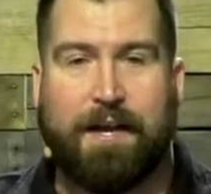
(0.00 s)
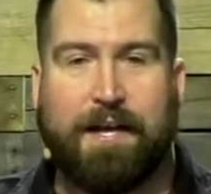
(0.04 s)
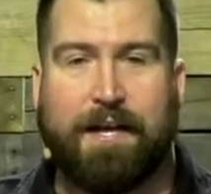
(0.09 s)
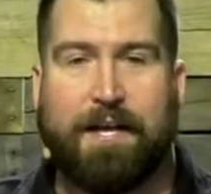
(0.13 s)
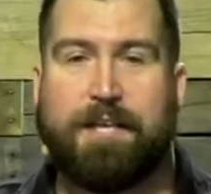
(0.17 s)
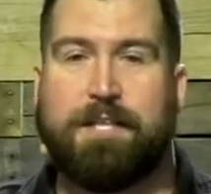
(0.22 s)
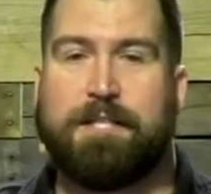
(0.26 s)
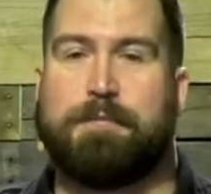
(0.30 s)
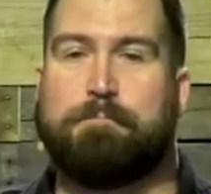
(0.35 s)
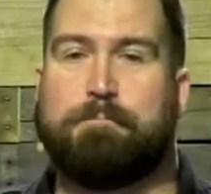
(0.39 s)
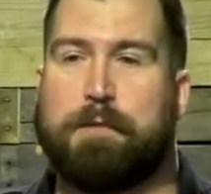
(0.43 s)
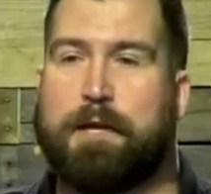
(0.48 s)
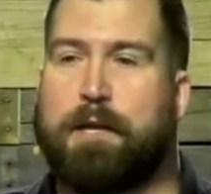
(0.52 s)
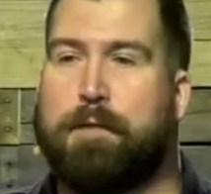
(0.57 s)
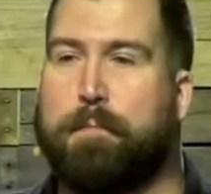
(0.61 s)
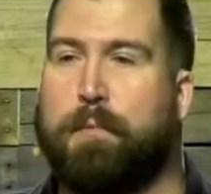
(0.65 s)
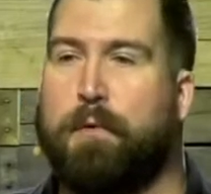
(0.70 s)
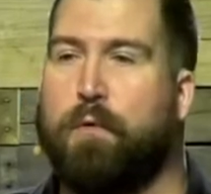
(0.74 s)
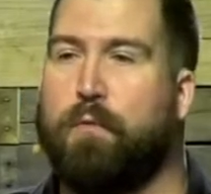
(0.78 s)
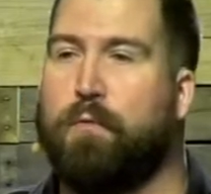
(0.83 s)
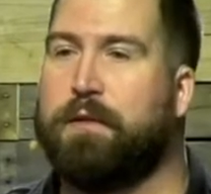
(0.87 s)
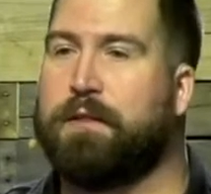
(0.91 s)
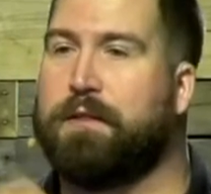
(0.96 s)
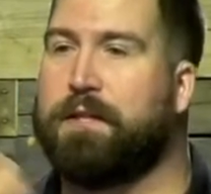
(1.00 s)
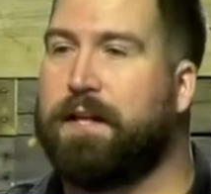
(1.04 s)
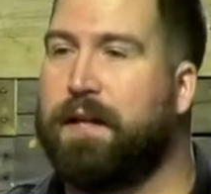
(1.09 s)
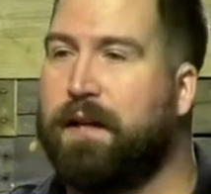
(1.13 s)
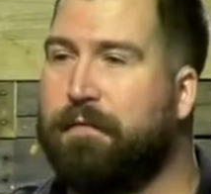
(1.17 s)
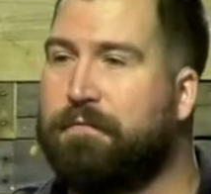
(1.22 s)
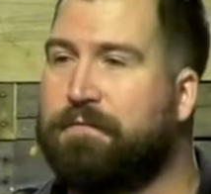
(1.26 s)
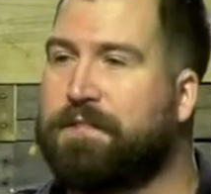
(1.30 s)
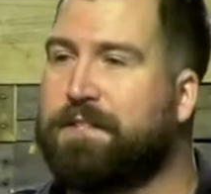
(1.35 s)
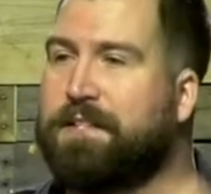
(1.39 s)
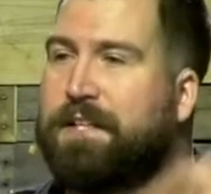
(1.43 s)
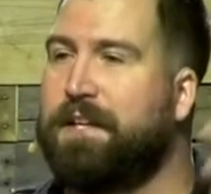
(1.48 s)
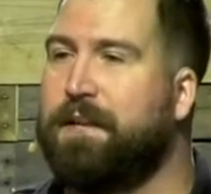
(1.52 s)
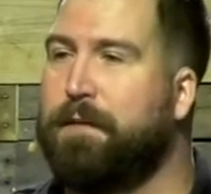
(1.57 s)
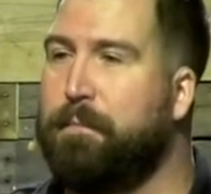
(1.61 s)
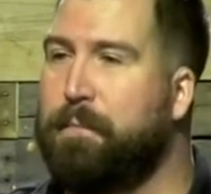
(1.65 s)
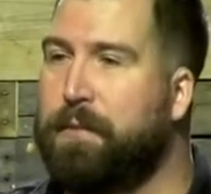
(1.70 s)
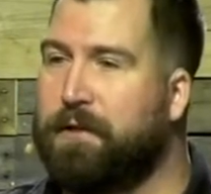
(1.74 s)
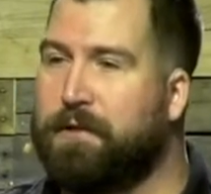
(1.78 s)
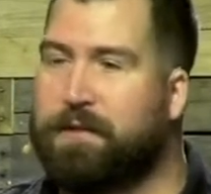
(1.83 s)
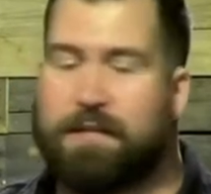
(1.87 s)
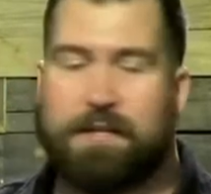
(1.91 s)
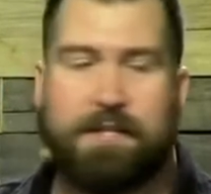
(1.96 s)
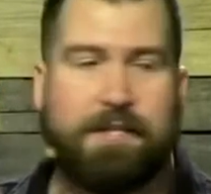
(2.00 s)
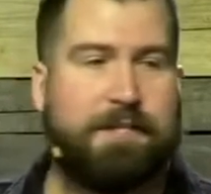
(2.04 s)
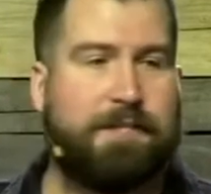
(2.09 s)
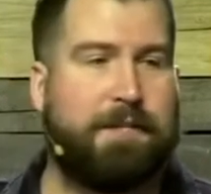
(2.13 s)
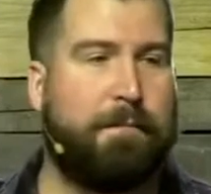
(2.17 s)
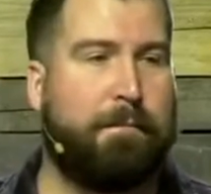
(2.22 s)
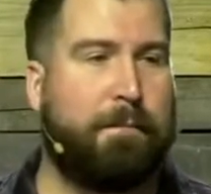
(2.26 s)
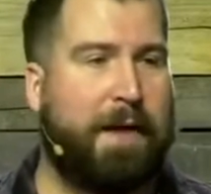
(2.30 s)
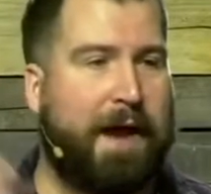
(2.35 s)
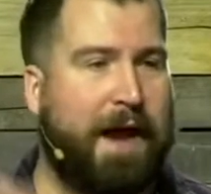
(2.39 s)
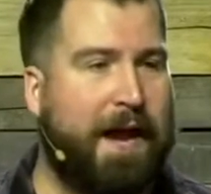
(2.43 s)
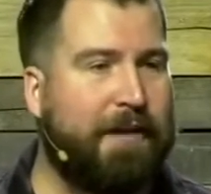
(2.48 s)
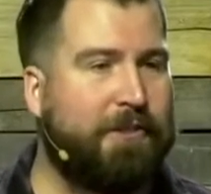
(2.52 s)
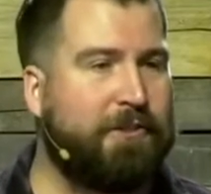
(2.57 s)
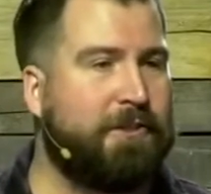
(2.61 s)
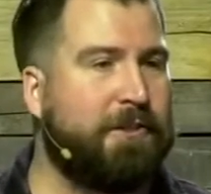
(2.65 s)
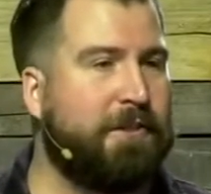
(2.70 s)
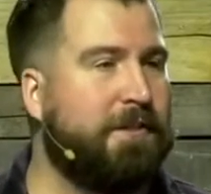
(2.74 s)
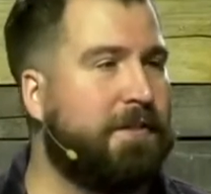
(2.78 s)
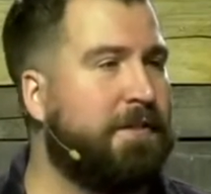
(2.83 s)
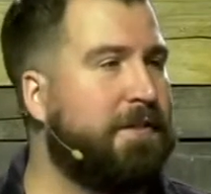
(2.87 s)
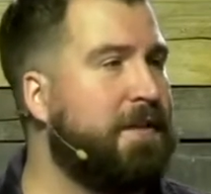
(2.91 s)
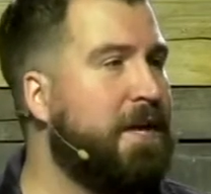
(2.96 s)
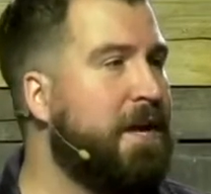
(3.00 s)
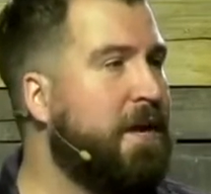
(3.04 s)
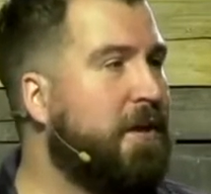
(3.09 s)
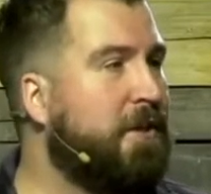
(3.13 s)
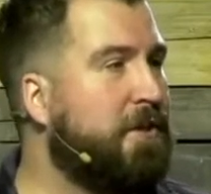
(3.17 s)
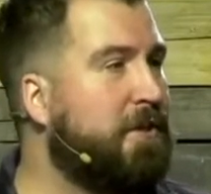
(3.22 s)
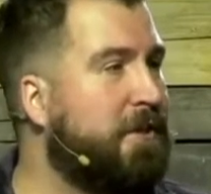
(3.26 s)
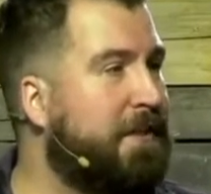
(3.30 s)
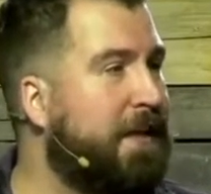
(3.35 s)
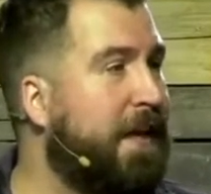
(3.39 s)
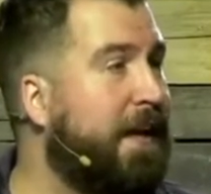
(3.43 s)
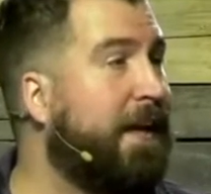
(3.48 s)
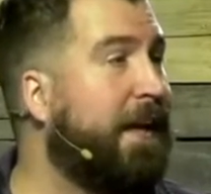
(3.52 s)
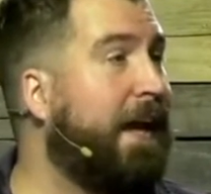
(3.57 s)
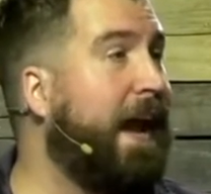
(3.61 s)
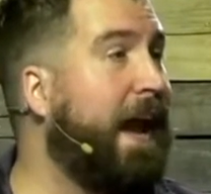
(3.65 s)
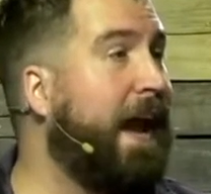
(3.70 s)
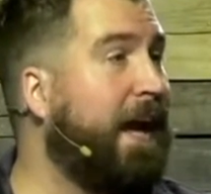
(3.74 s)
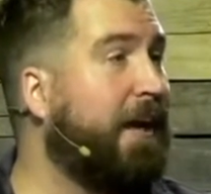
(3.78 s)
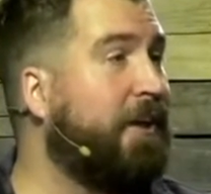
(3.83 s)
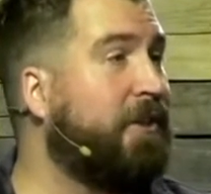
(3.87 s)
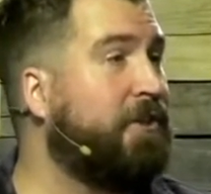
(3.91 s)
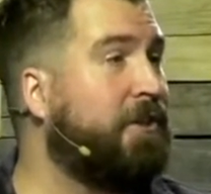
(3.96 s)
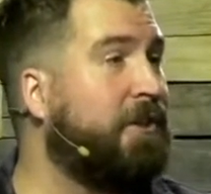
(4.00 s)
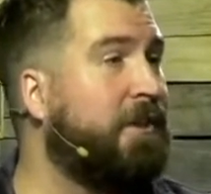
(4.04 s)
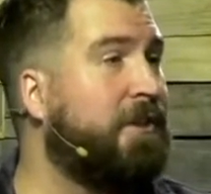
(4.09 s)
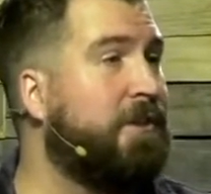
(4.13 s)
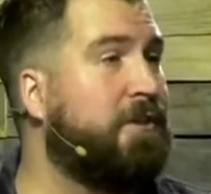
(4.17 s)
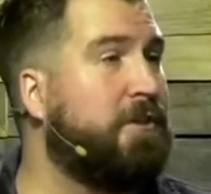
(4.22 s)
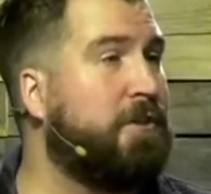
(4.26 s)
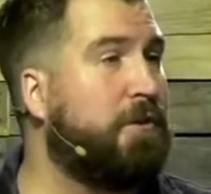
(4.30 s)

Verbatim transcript: his people with gifts and abilities and passions to take action,